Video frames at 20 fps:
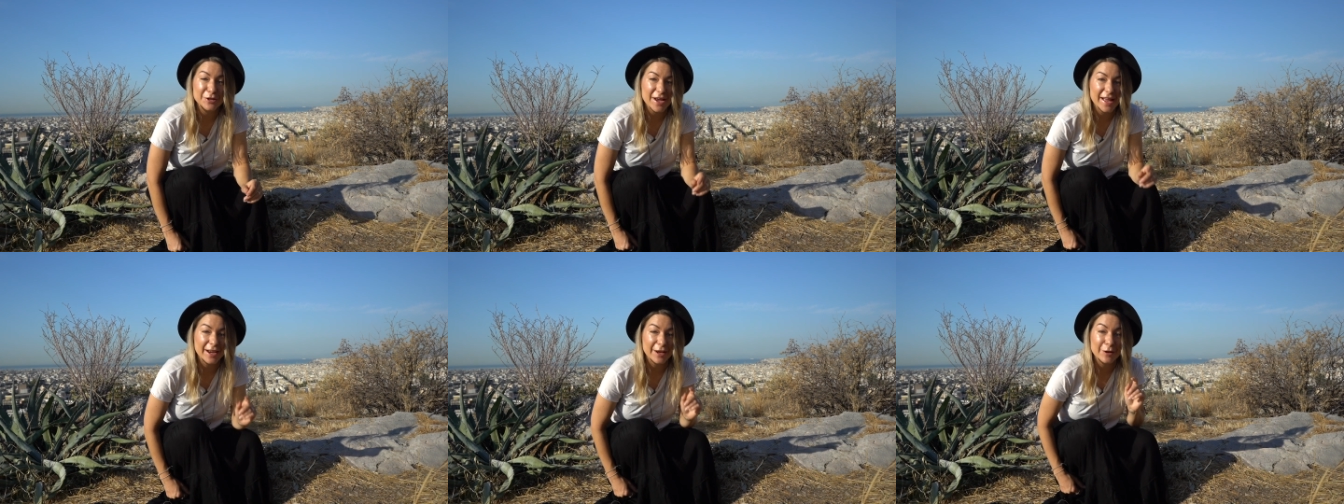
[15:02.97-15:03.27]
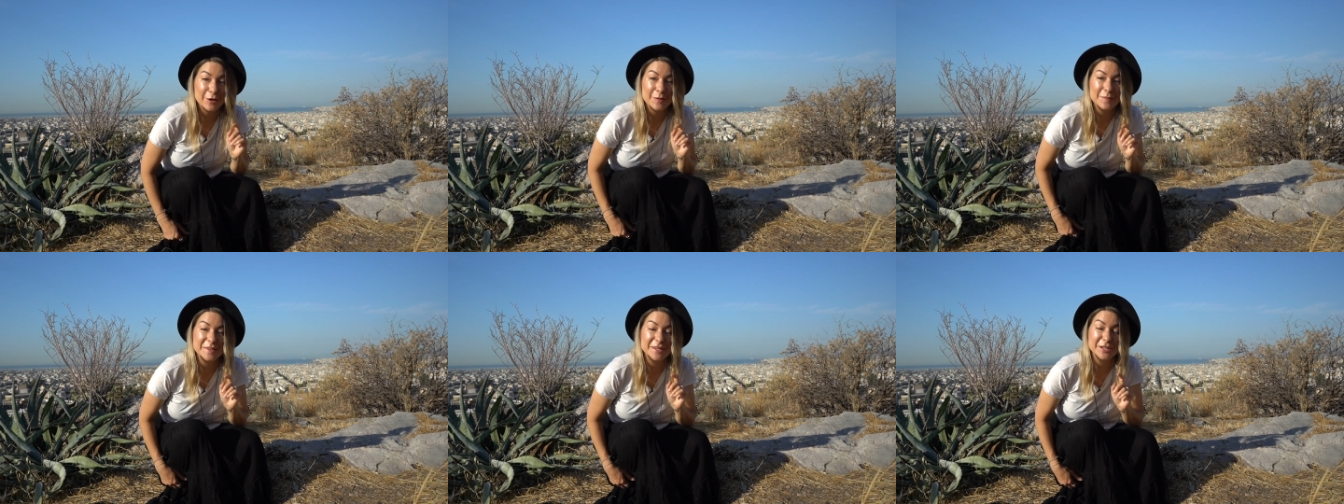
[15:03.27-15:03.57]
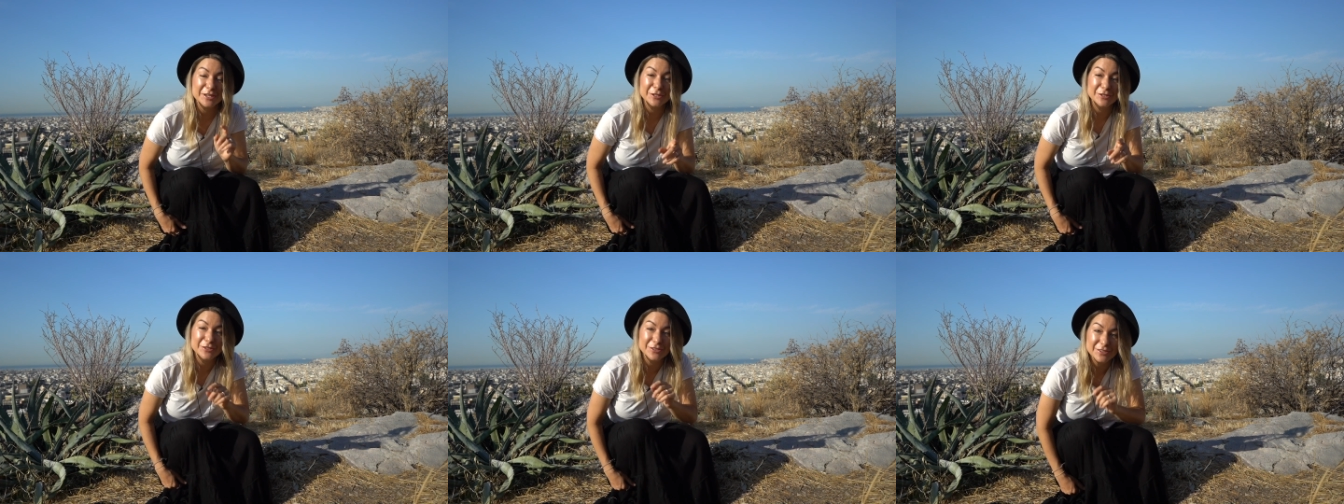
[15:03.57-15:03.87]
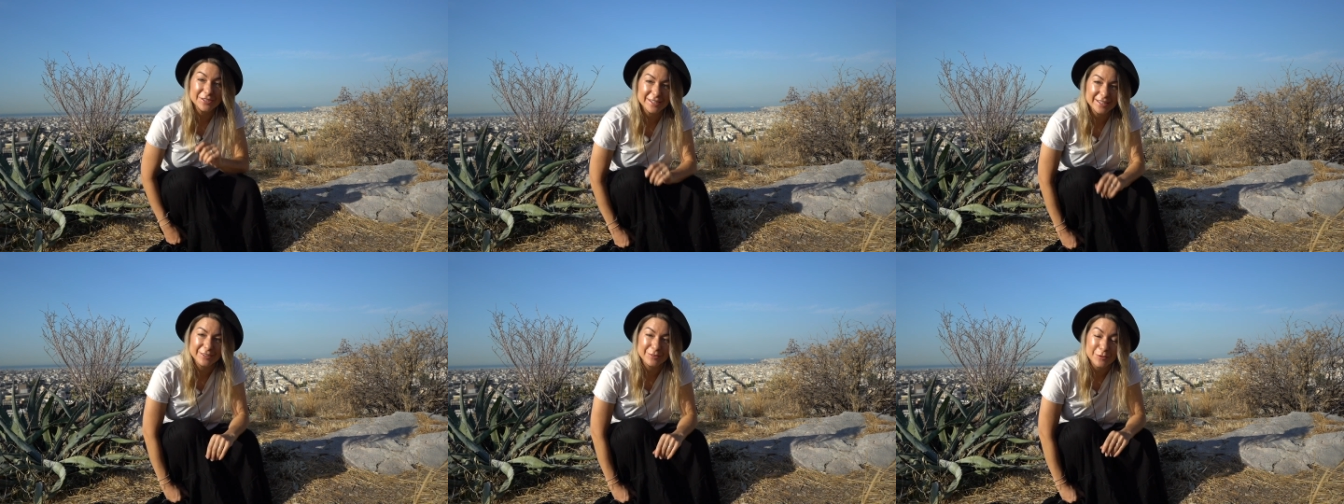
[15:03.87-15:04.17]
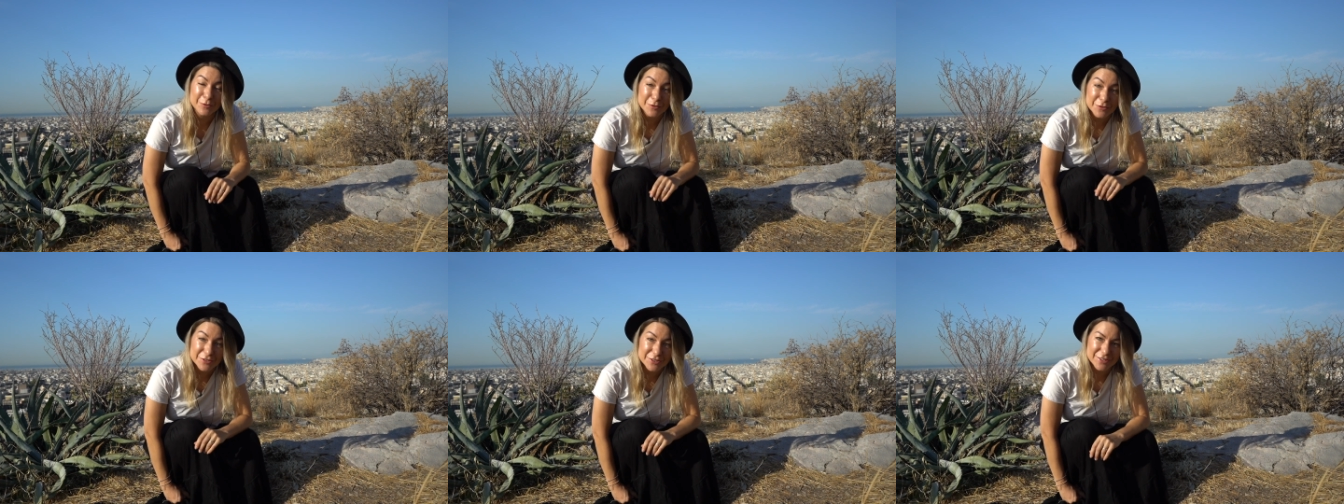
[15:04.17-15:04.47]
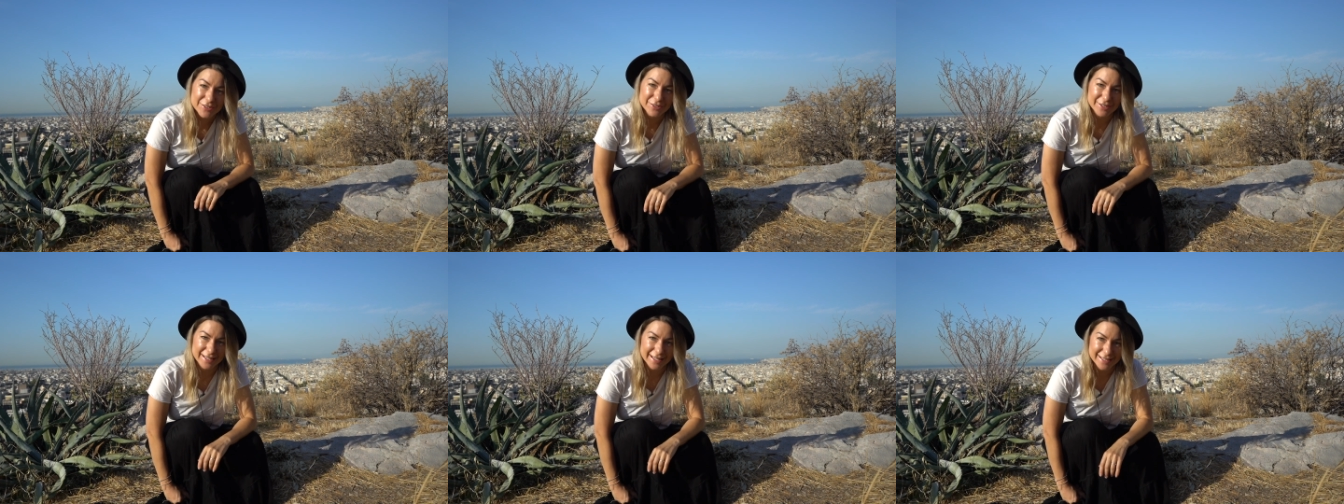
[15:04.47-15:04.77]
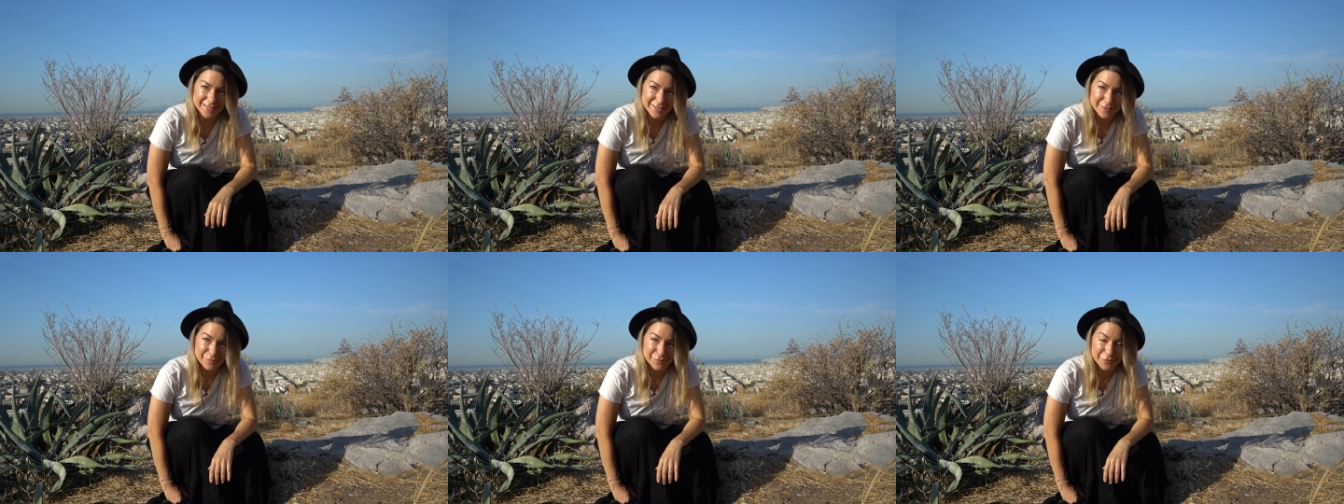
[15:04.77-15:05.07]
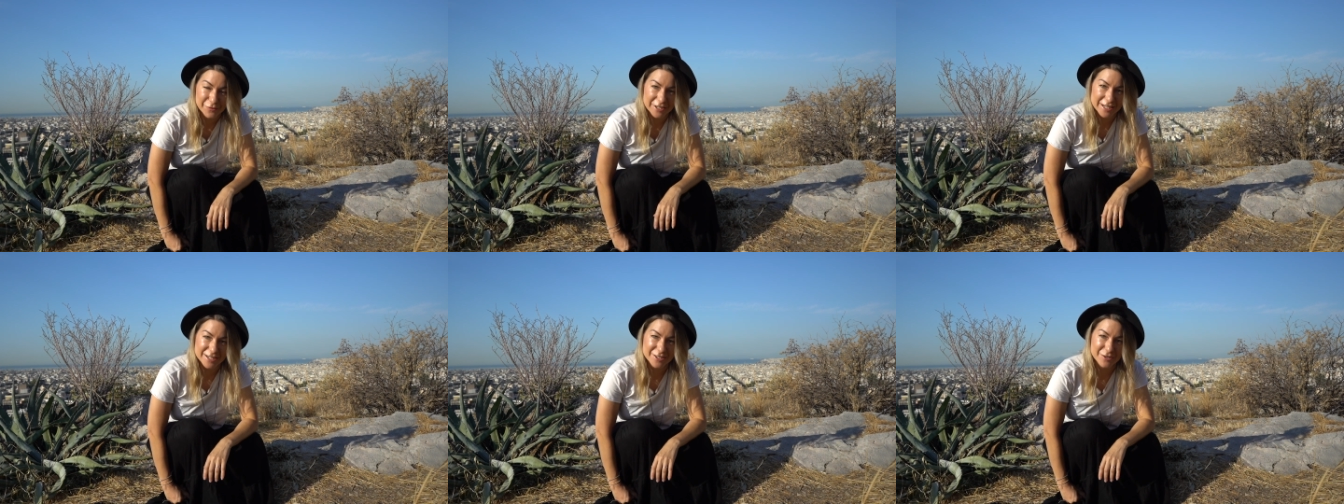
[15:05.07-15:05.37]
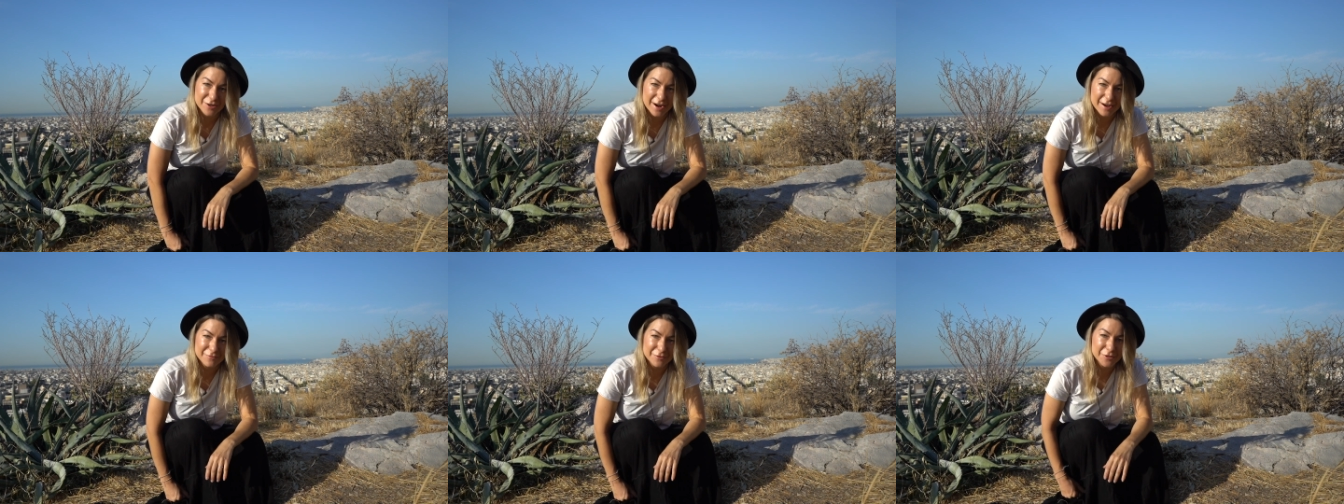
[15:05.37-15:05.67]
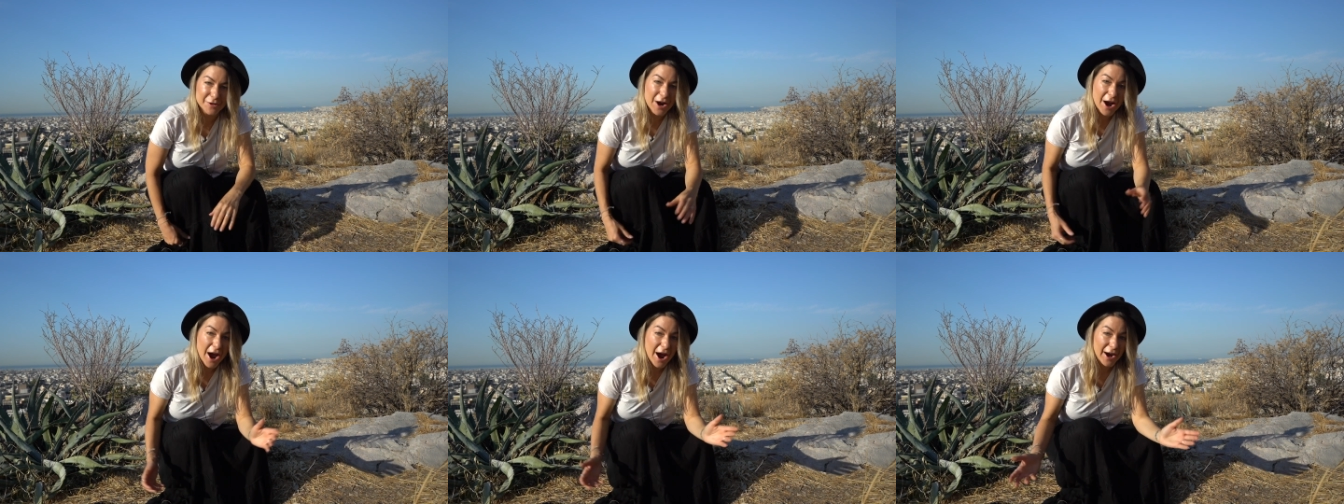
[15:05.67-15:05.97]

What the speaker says: and I hope that you can also get some free travel.